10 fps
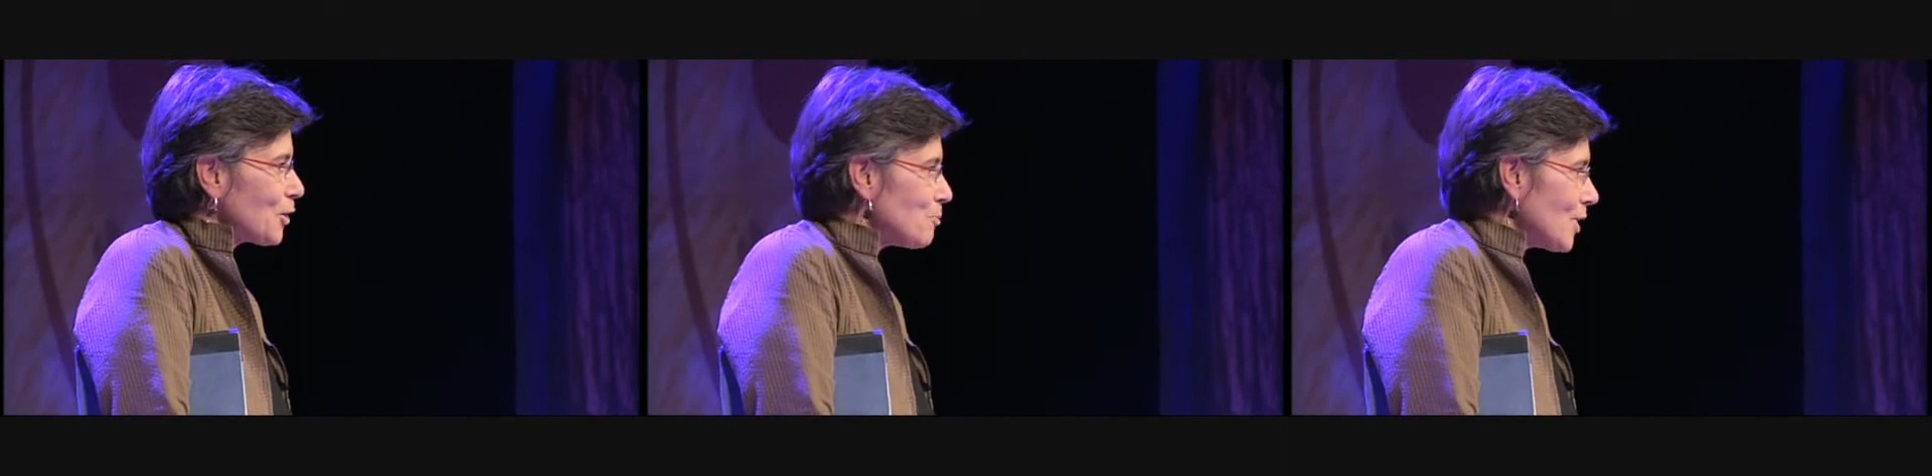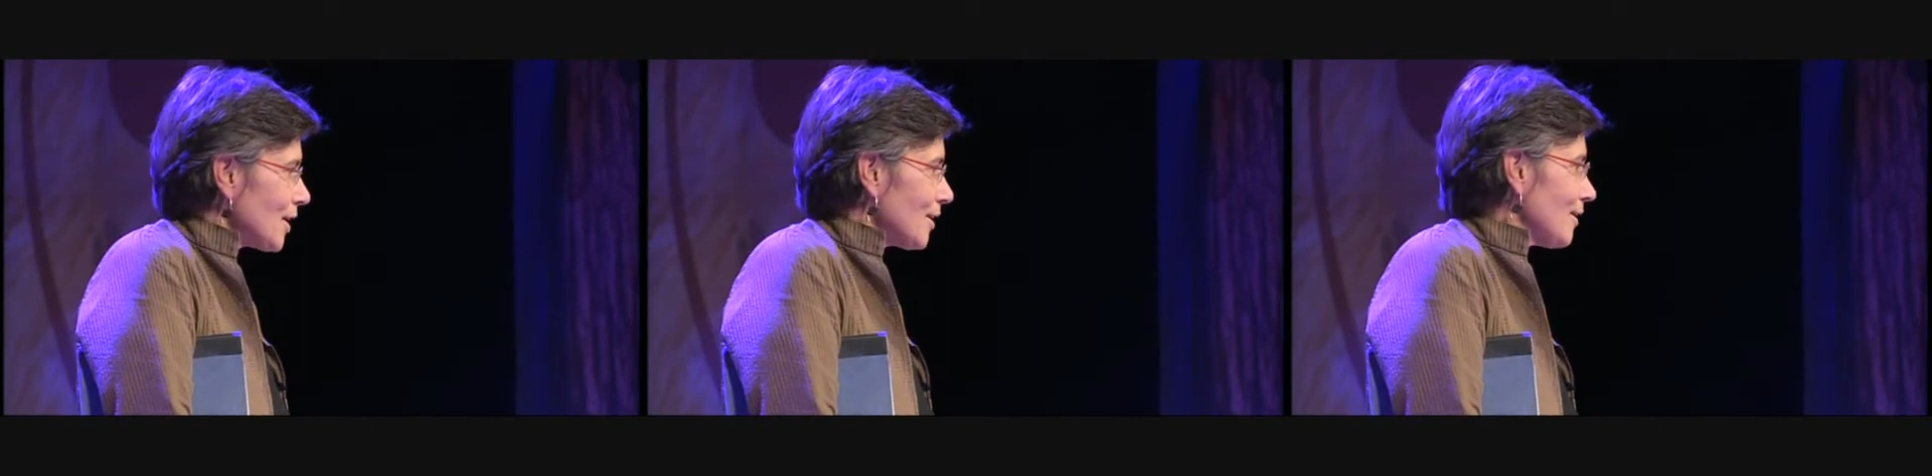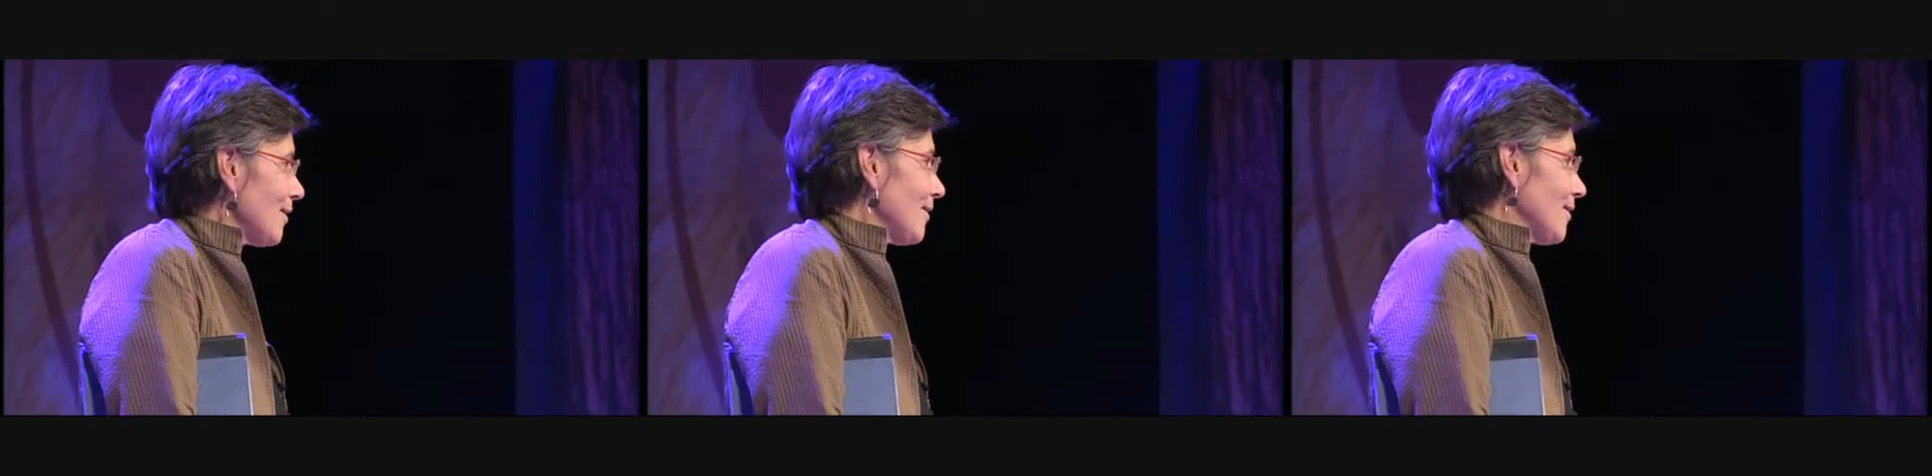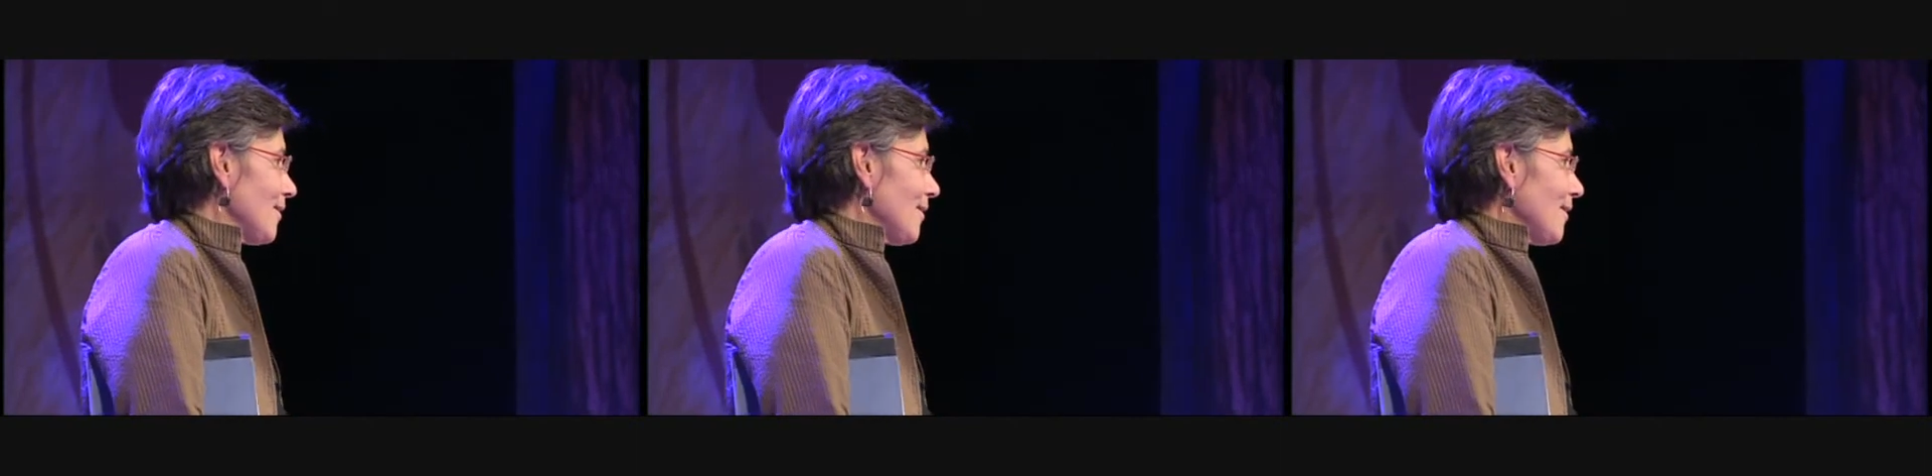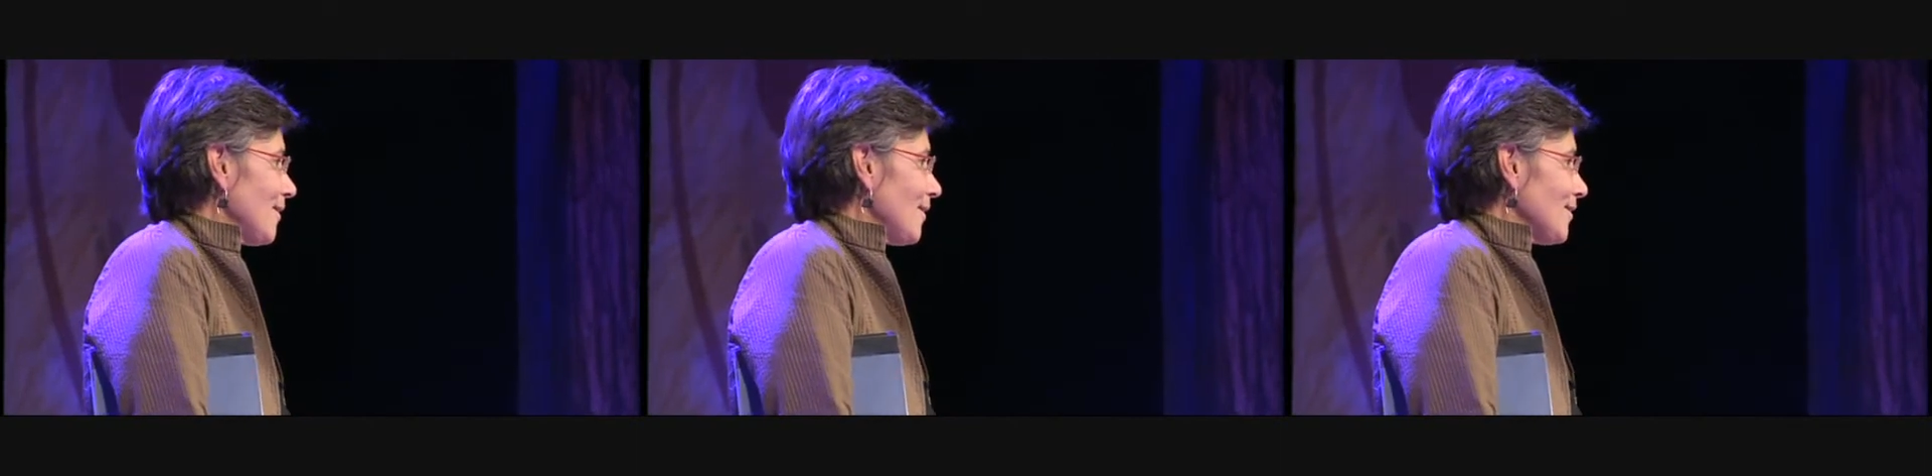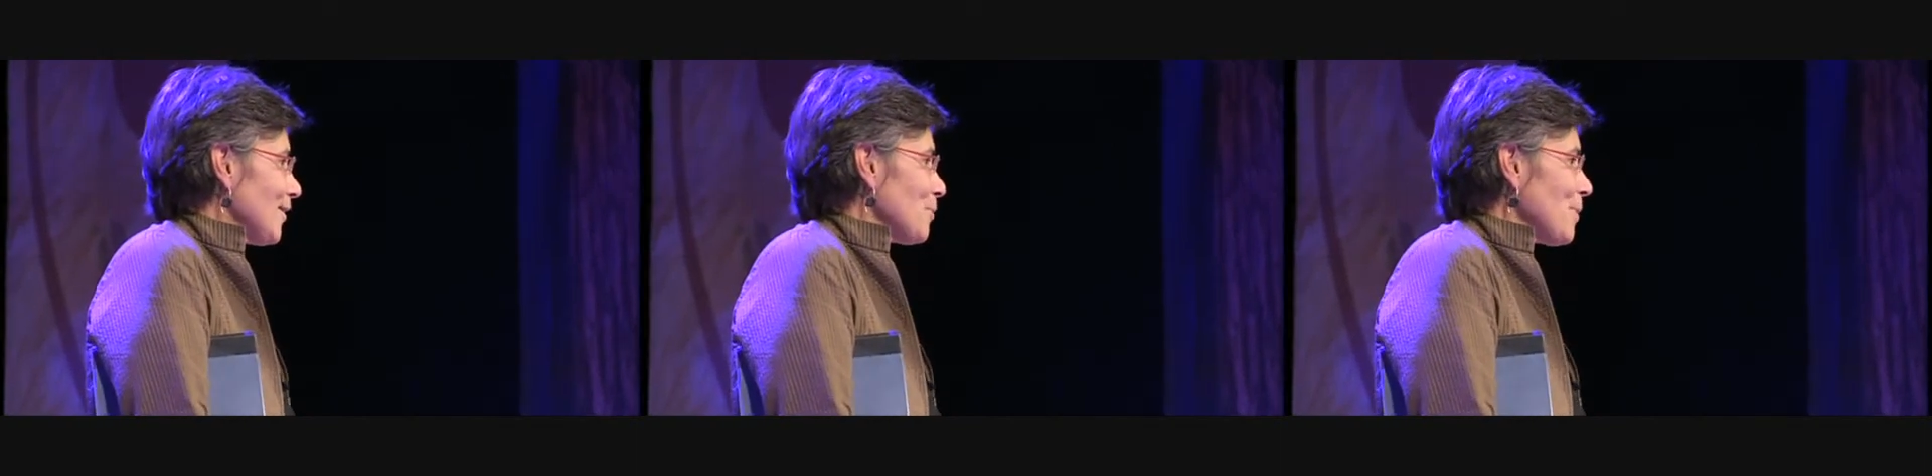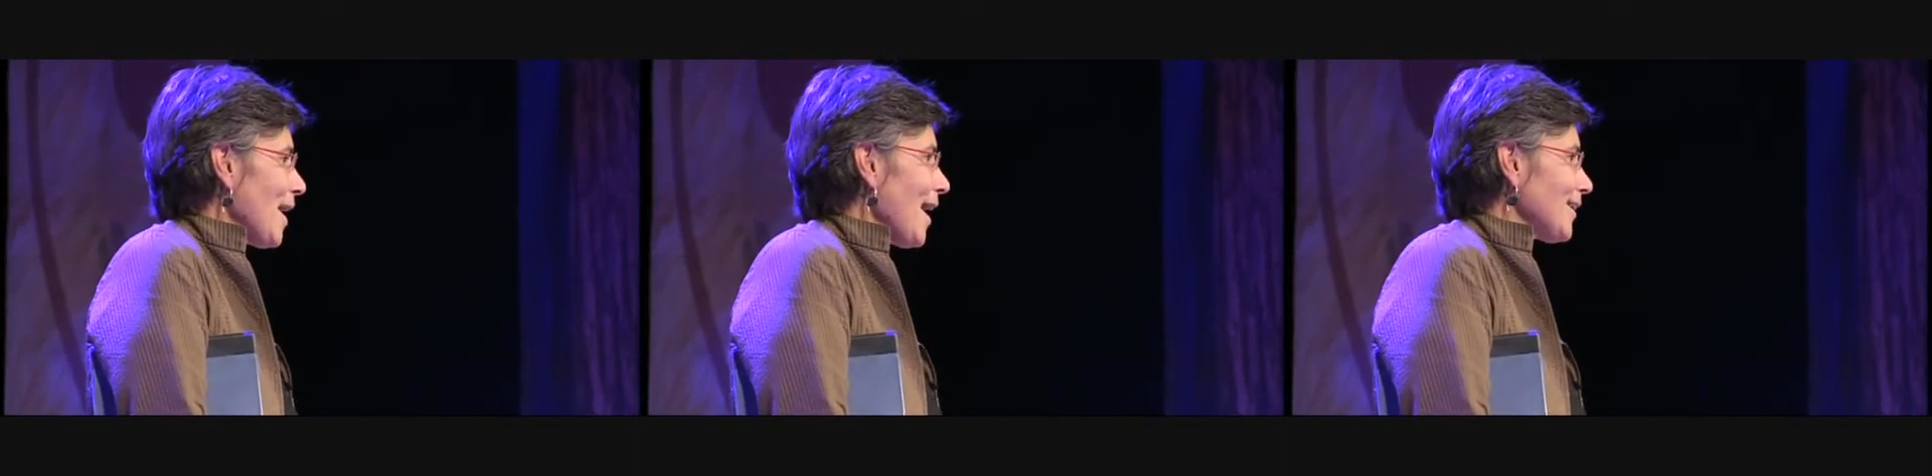committed to the
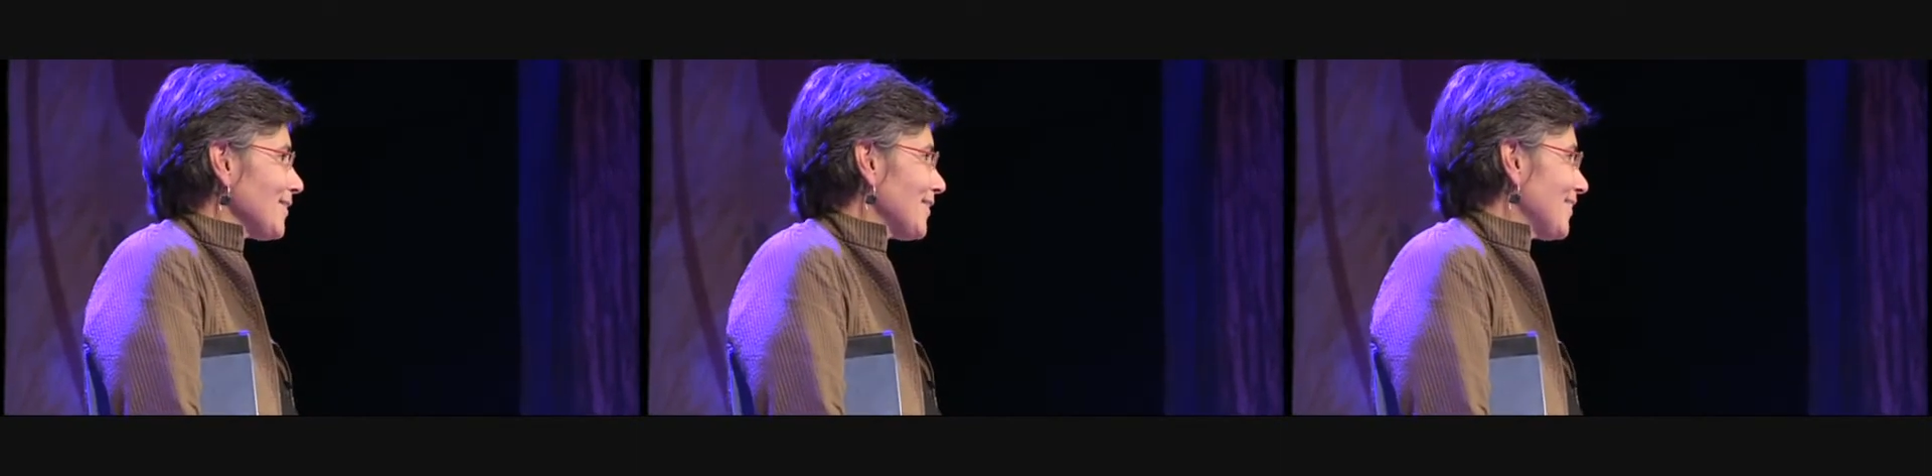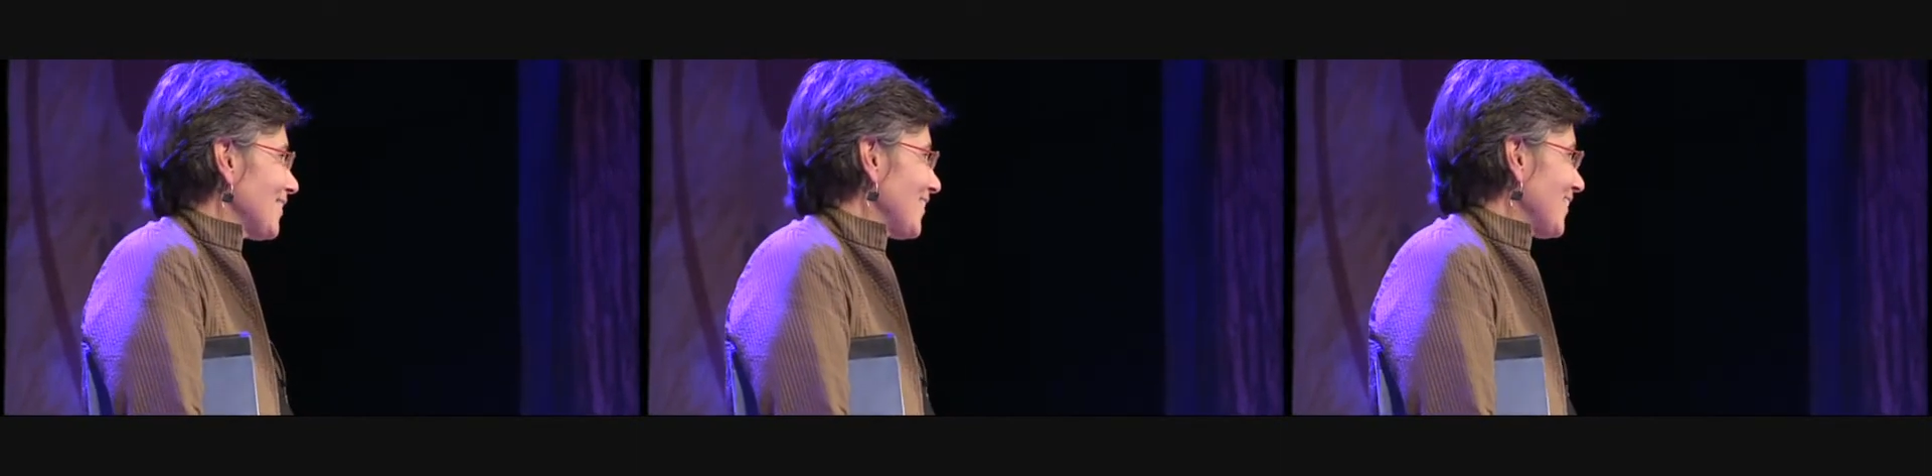PACs